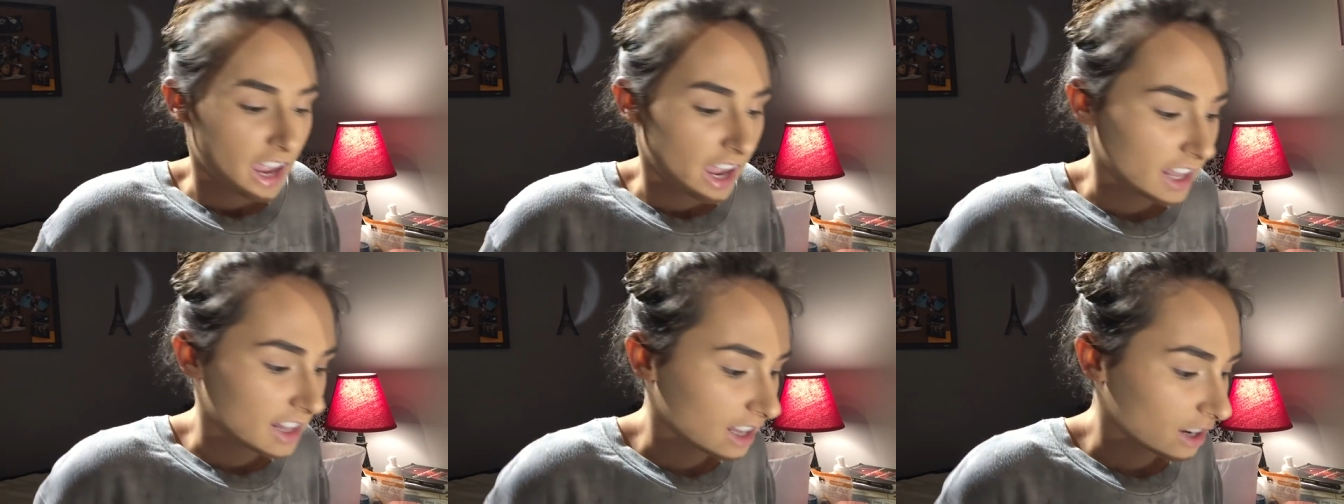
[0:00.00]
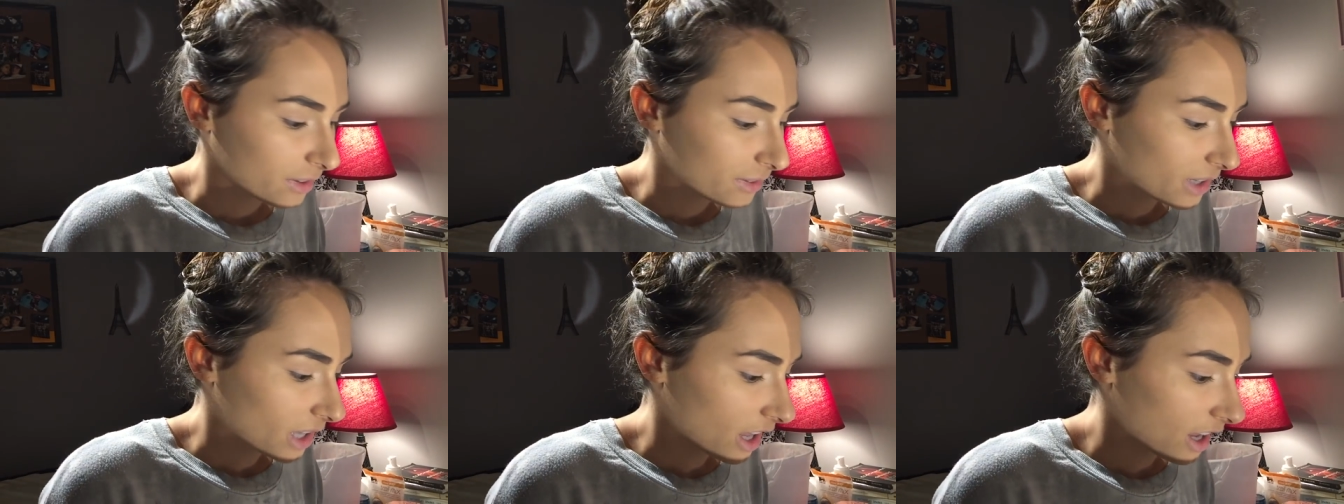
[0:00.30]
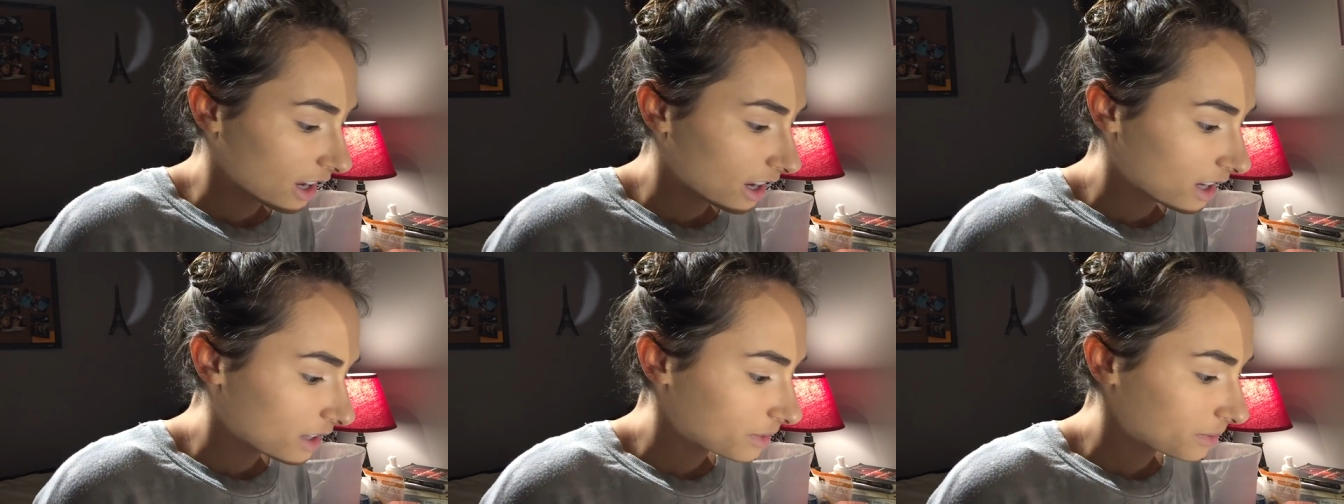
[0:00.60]
And they were
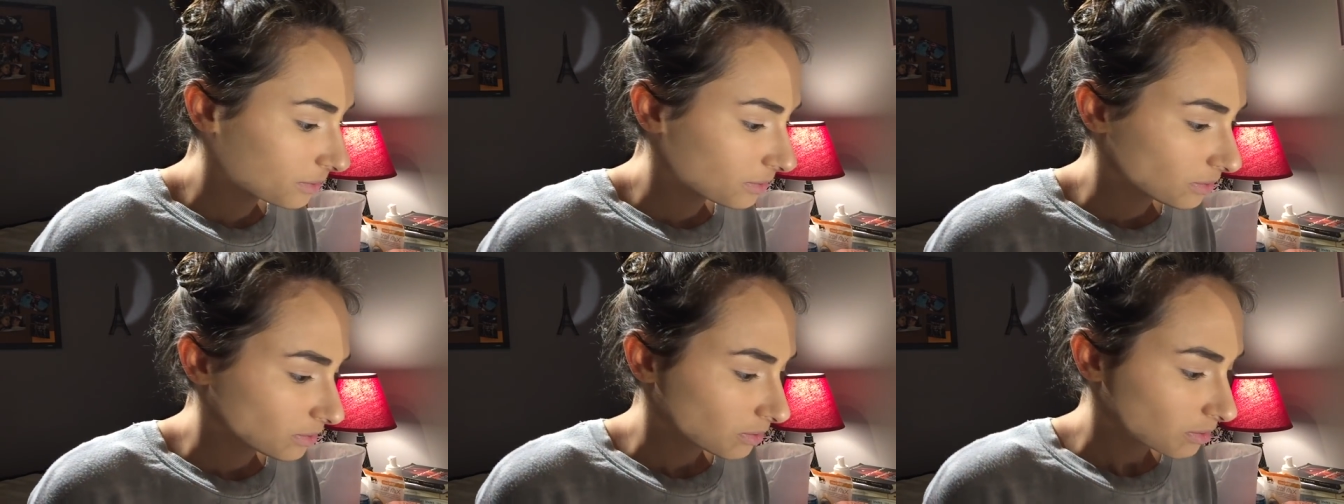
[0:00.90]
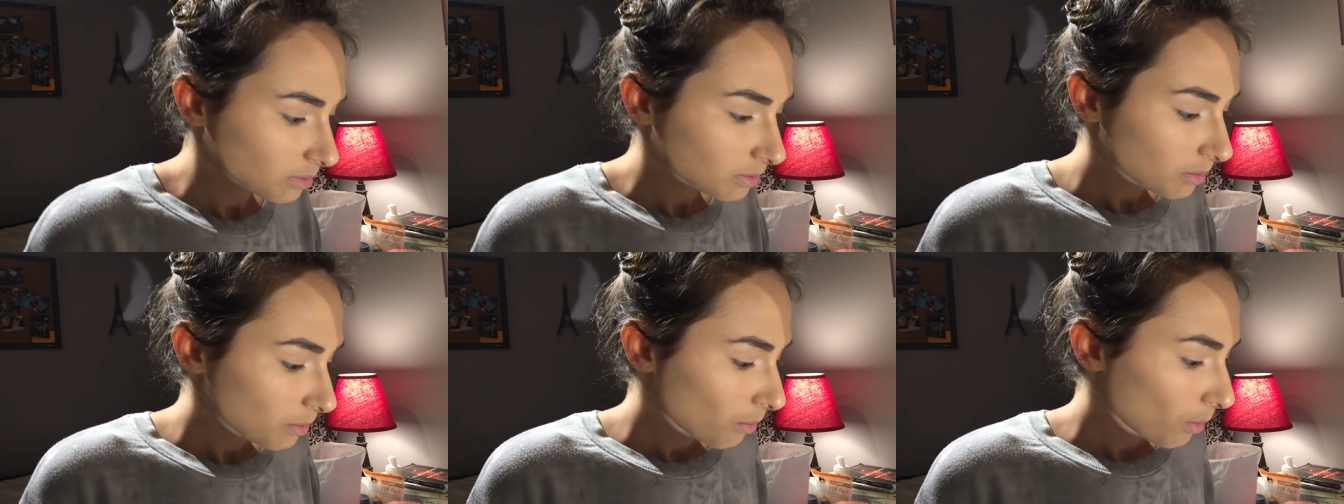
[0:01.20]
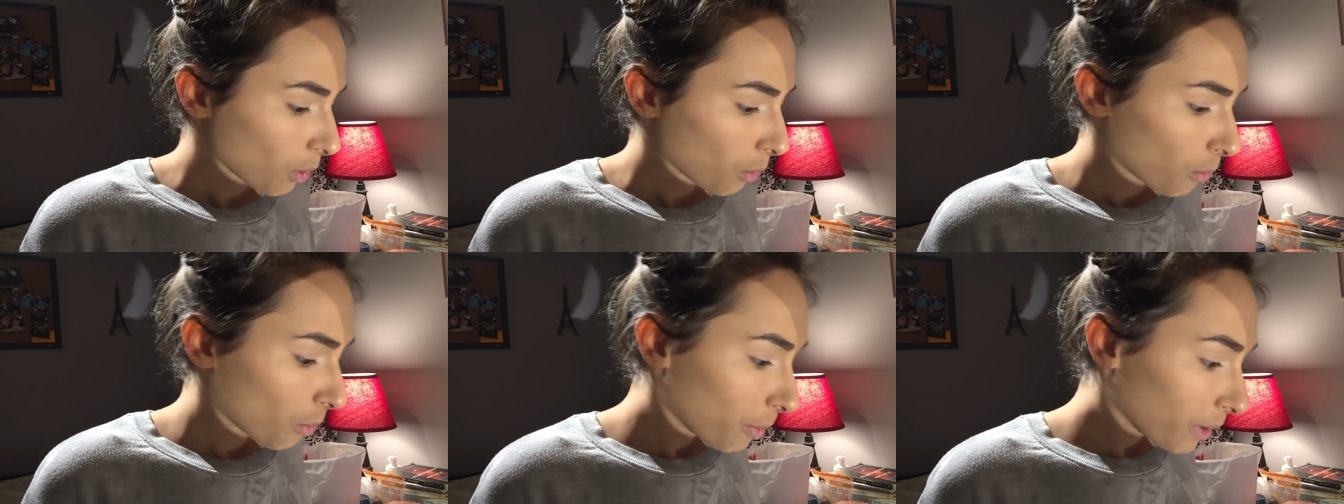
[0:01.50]
like,
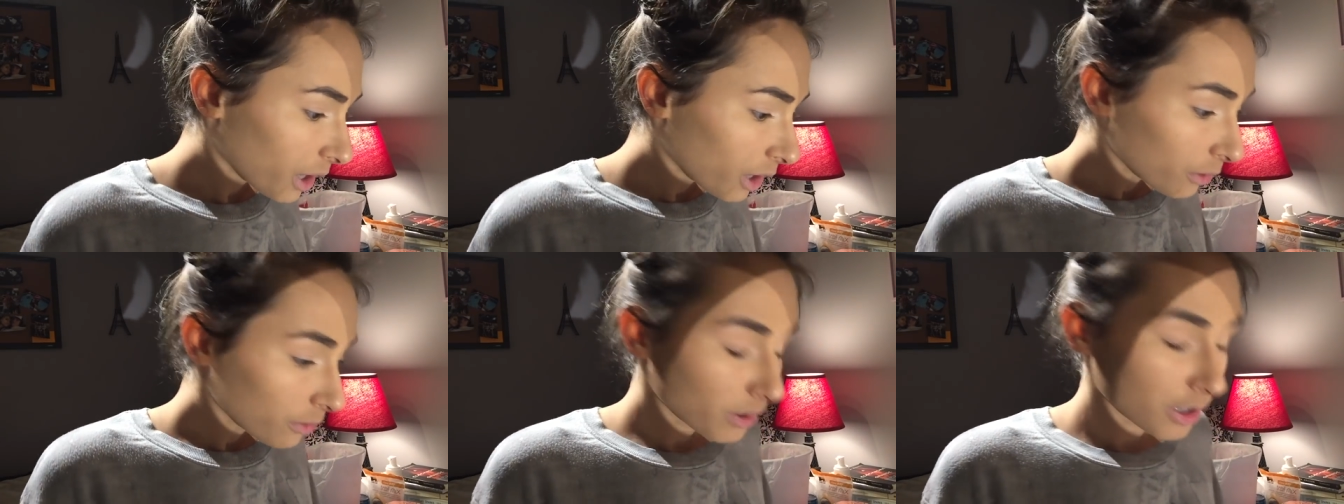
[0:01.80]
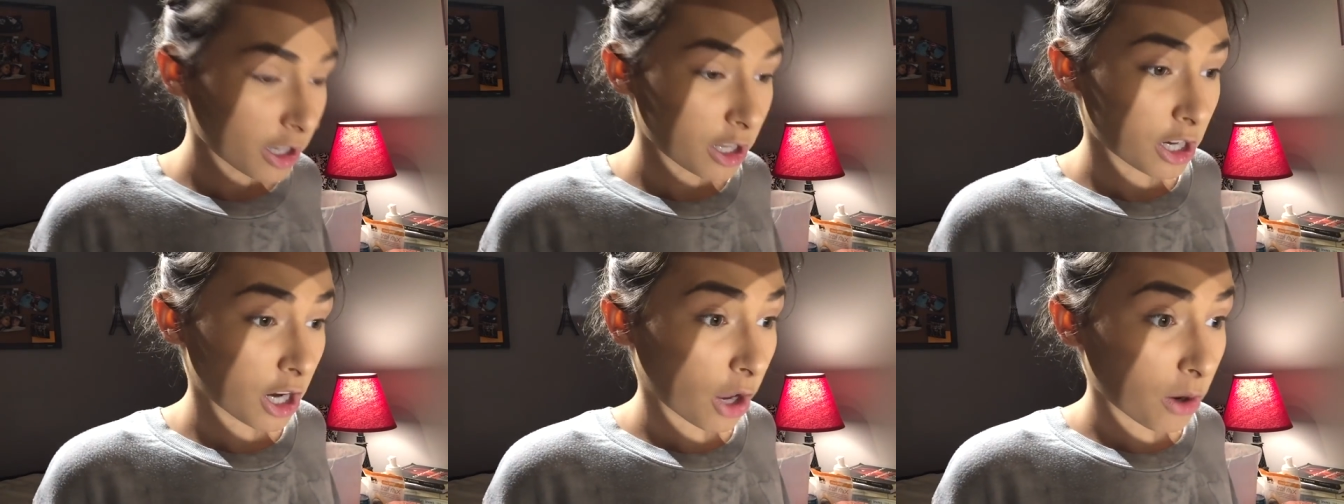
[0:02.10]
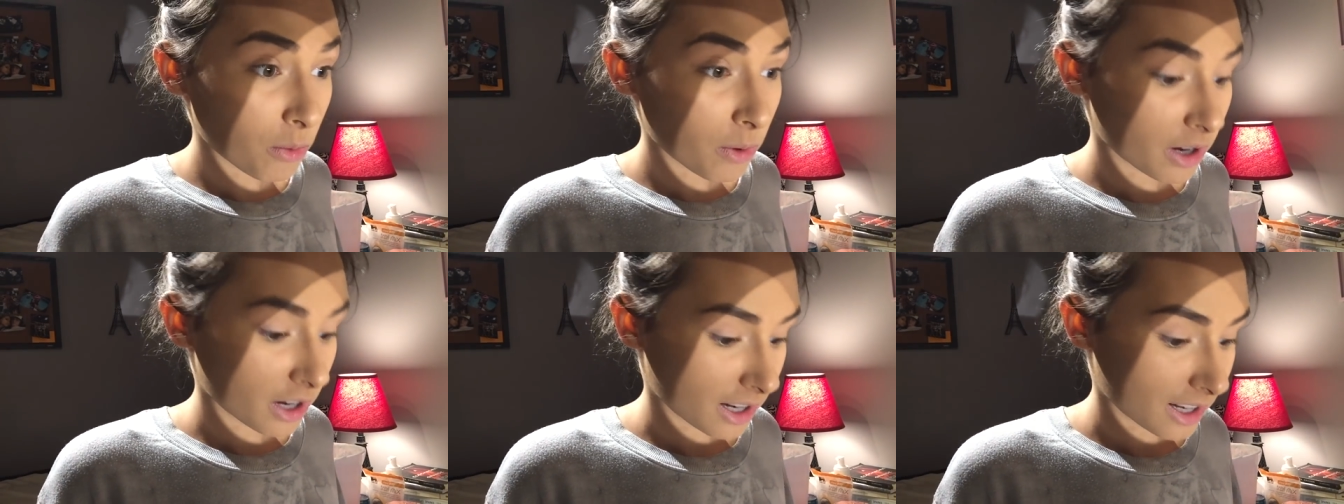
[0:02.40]
well, we don't really
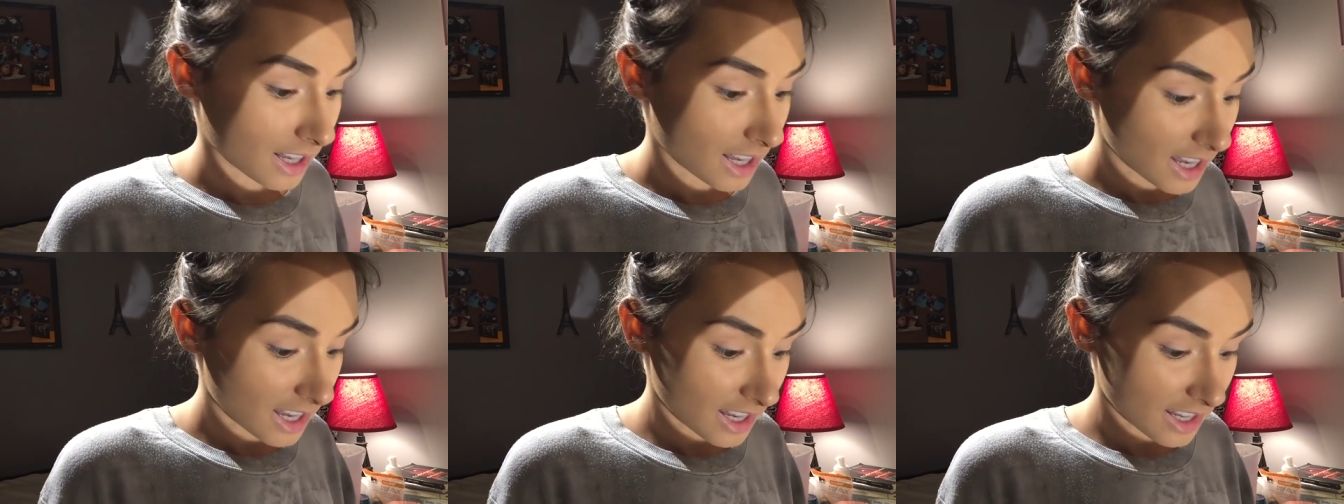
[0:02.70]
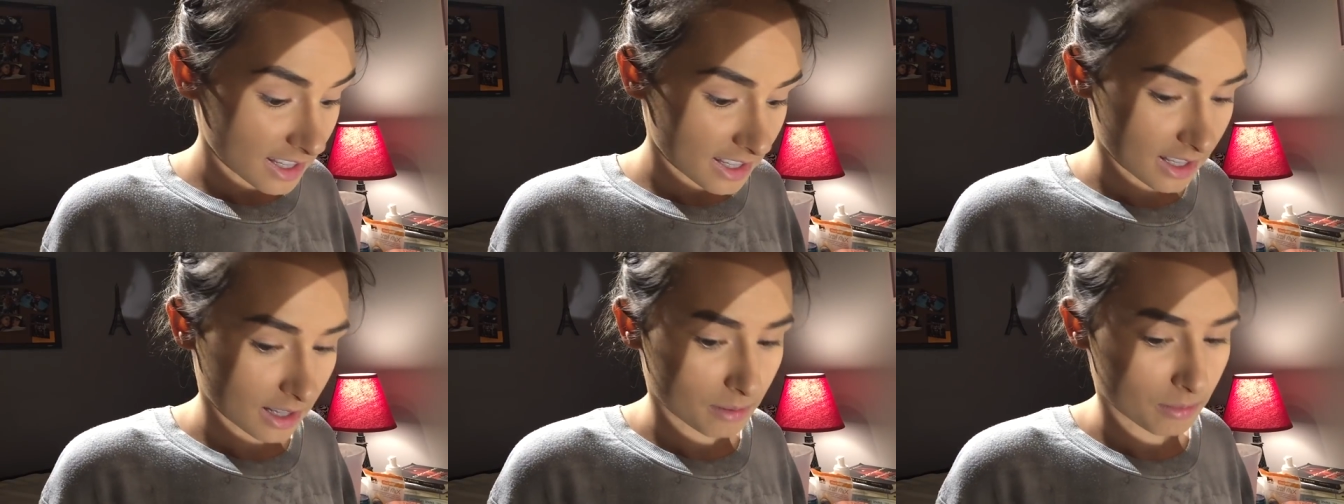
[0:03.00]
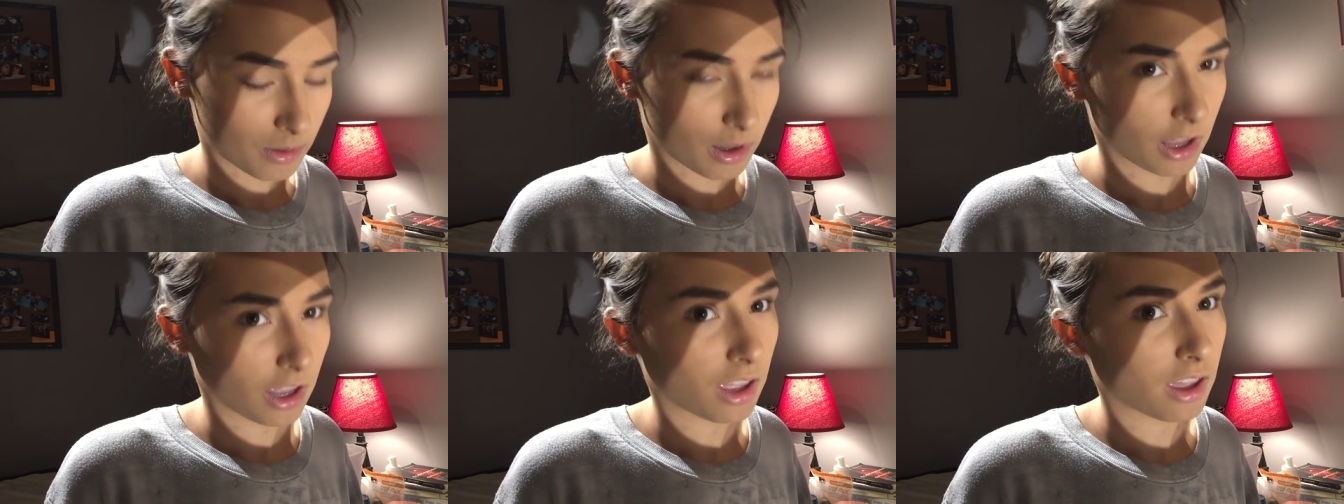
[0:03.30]
know what it is. And
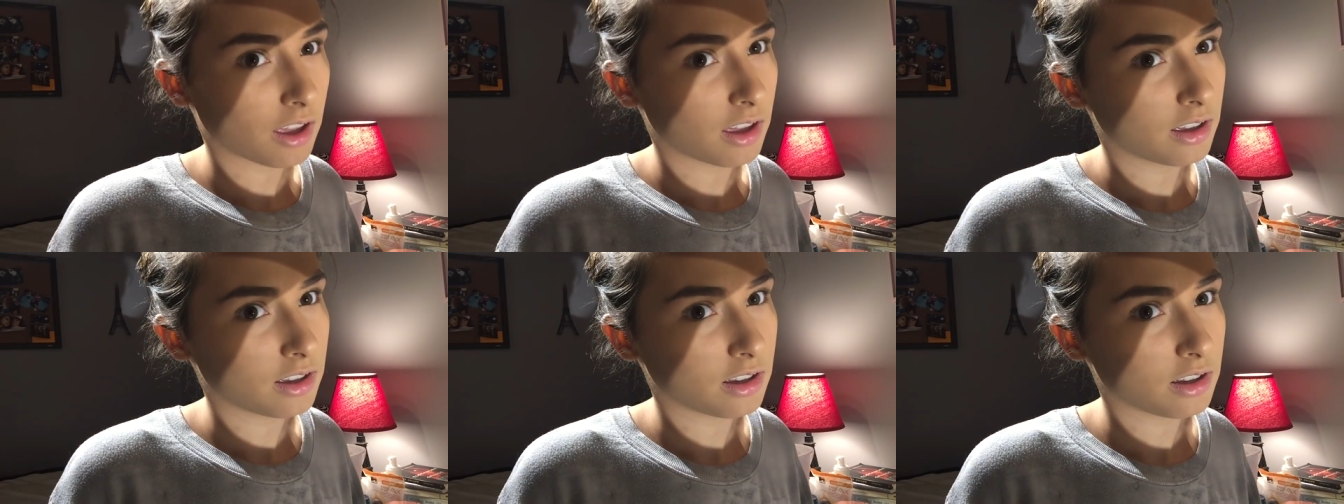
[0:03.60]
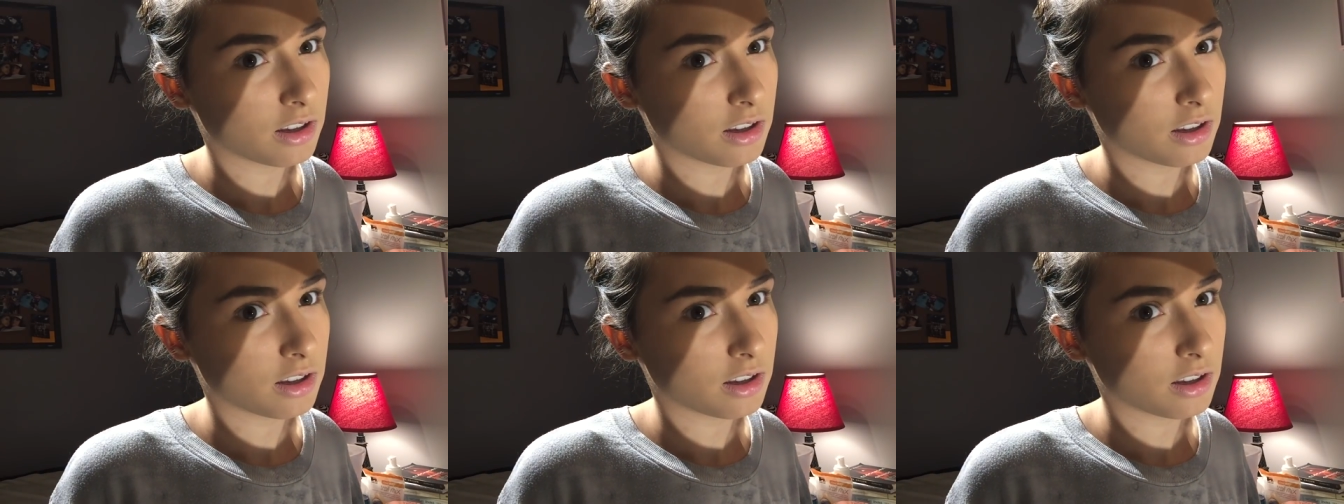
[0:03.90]
I'm like,